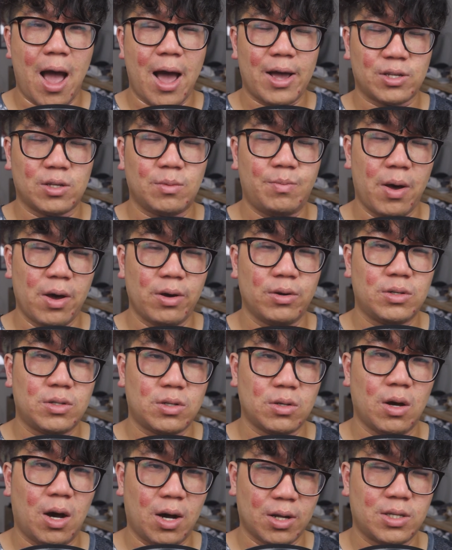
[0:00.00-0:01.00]
as opposed
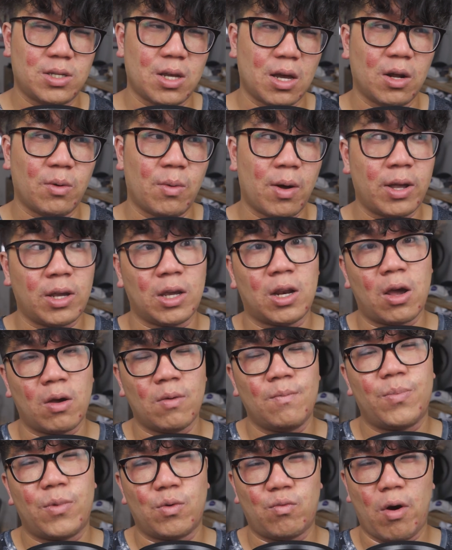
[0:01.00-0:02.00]
to Han Solo, where you know
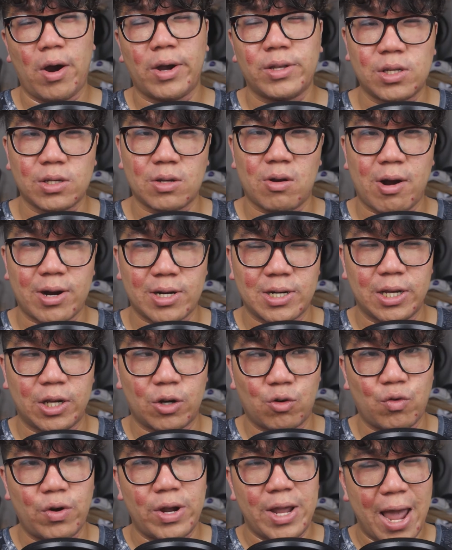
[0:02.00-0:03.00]
the writers are actually
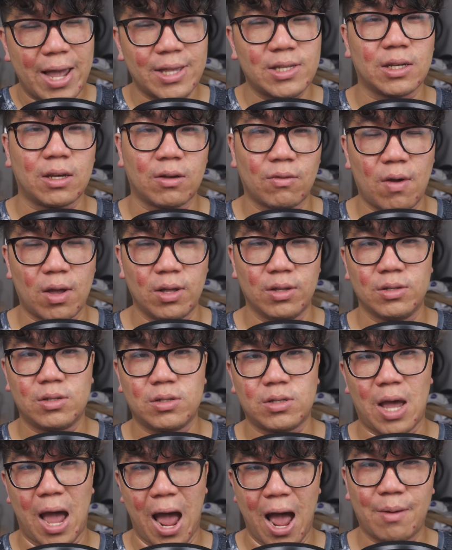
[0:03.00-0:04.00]
creating
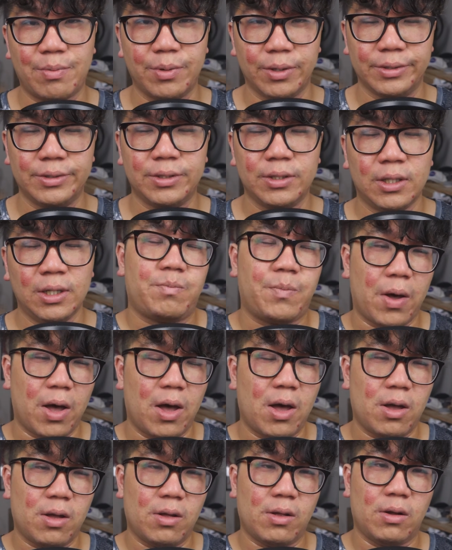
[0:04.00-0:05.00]
events to happen.
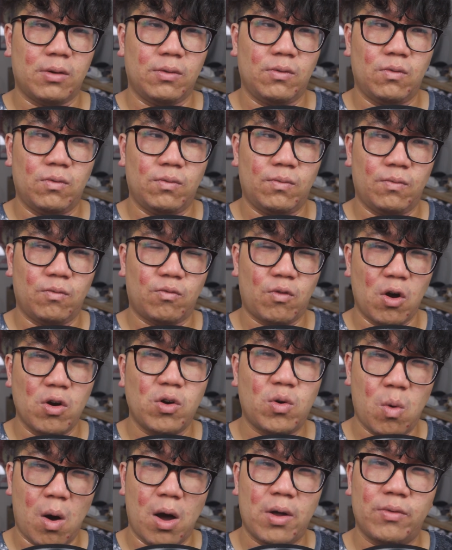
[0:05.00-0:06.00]
But
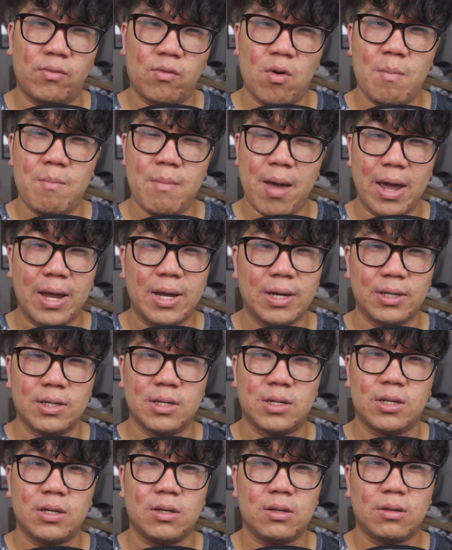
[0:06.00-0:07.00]
Rogue One
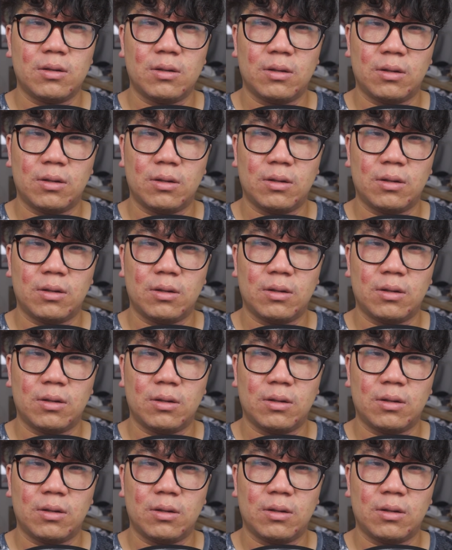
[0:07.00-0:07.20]
remained